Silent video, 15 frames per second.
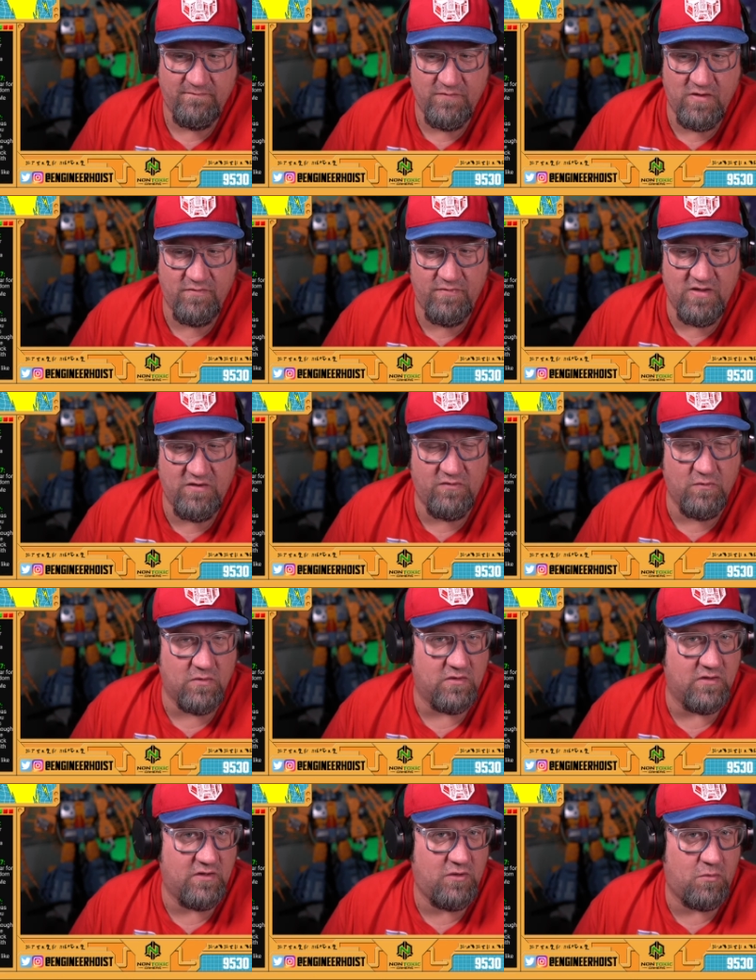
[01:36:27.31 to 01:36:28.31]
yeah, they do a
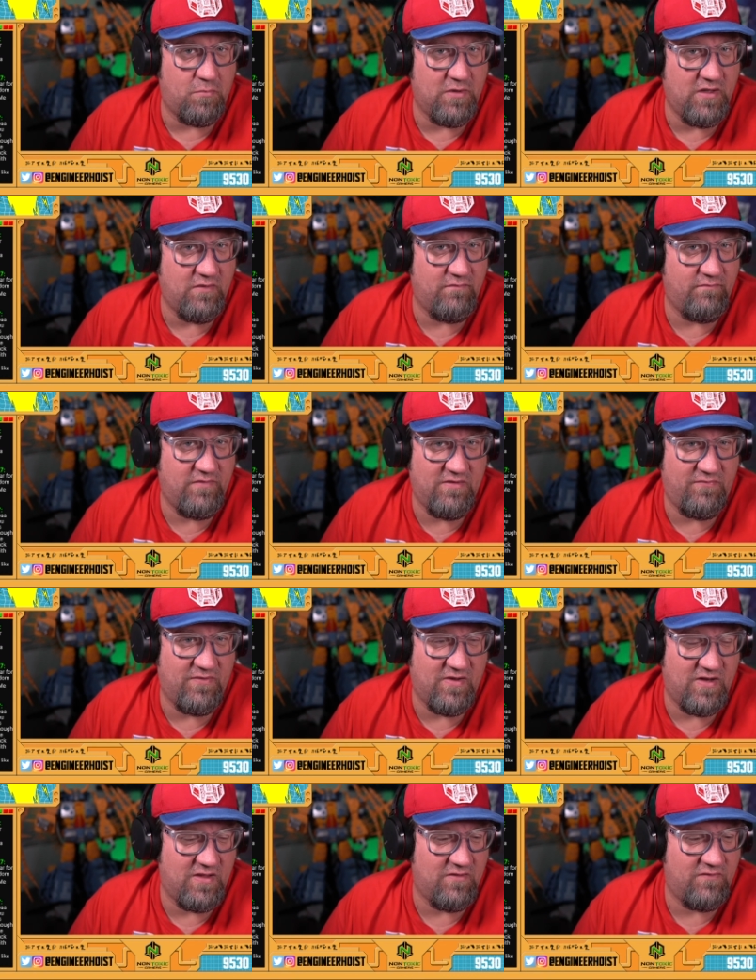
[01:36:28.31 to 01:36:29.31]
little bit, if
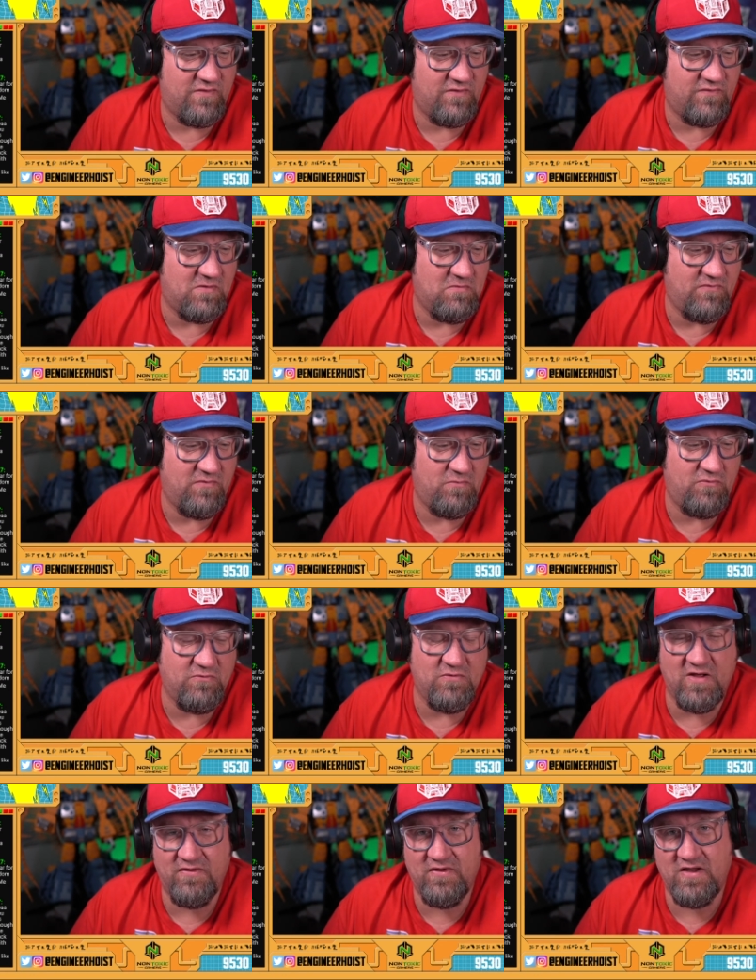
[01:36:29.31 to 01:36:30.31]
any. So some of them do
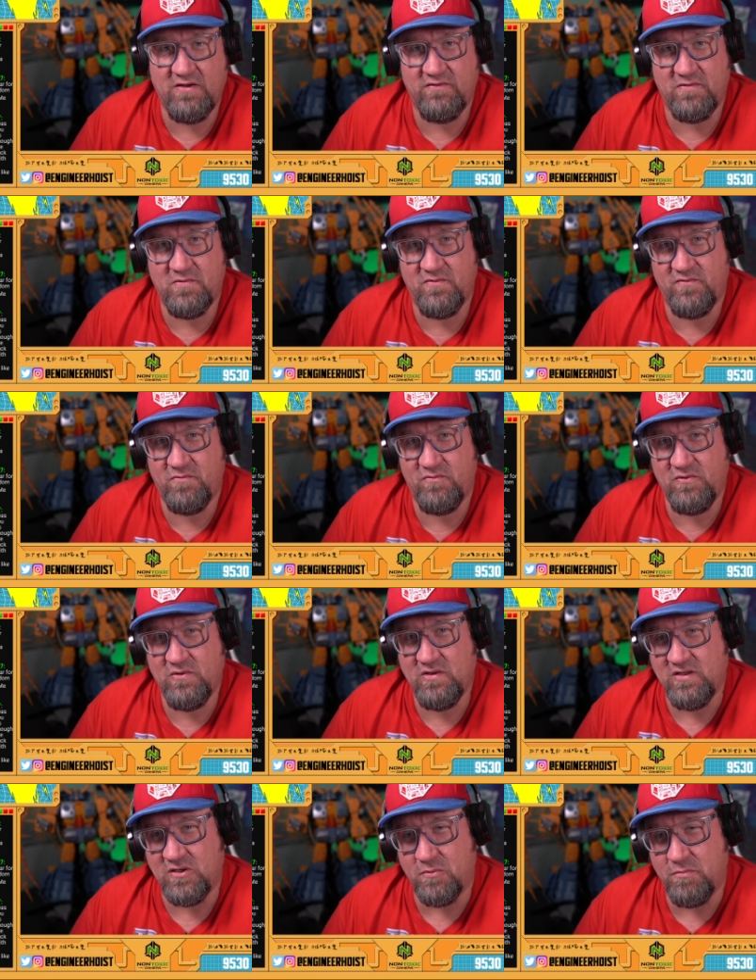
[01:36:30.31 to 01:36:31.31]
nothing, some of them do a
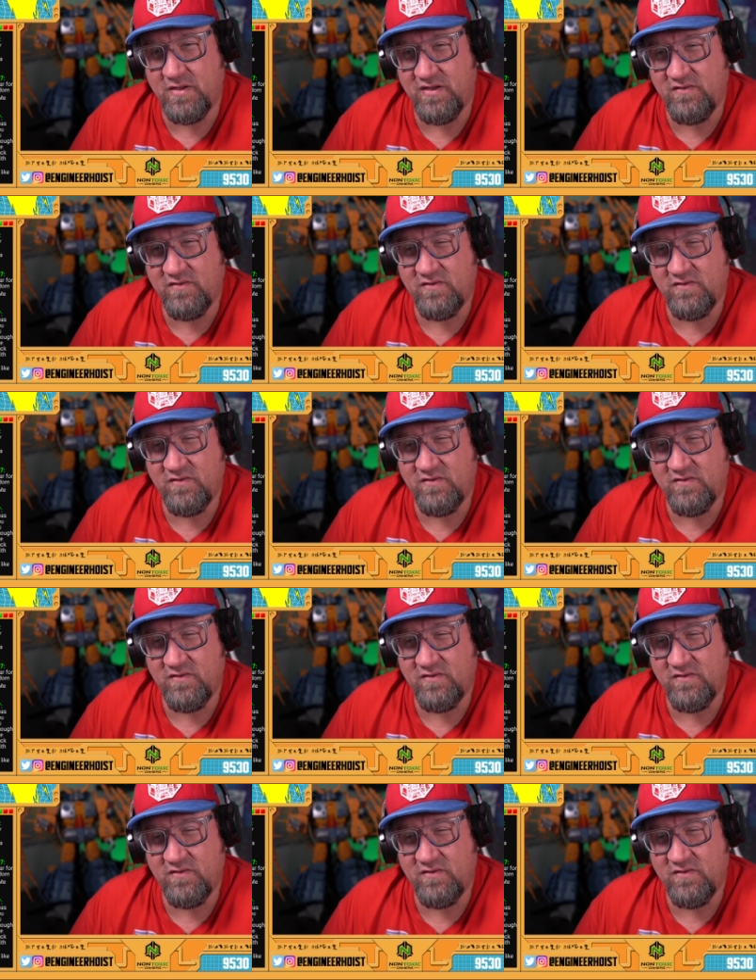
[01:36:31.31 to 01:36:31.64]
little bit.